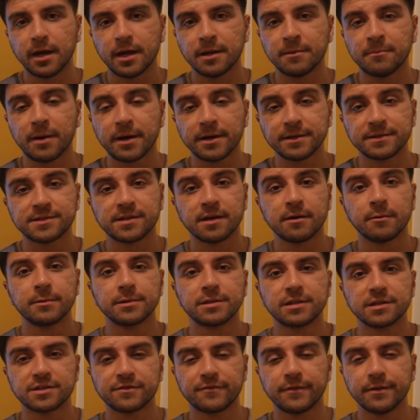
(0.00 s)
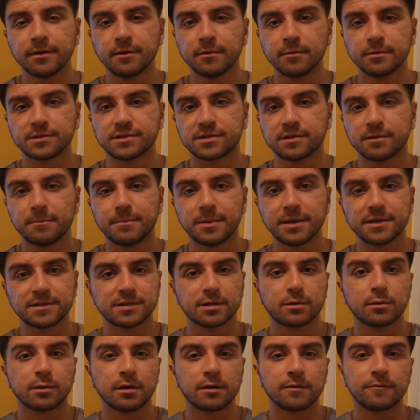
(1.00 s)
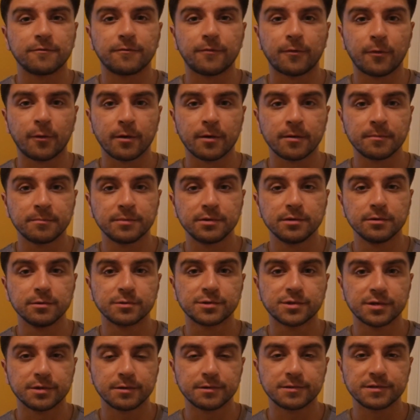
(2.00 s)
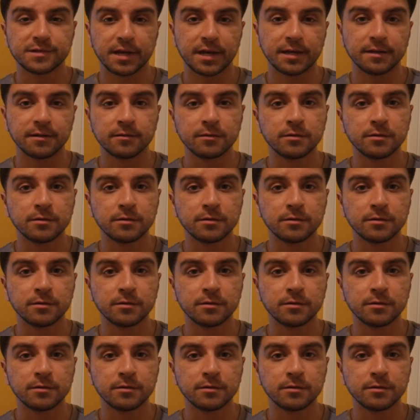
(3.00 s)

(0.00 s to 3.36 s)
and my intent with this video is to basically inform users and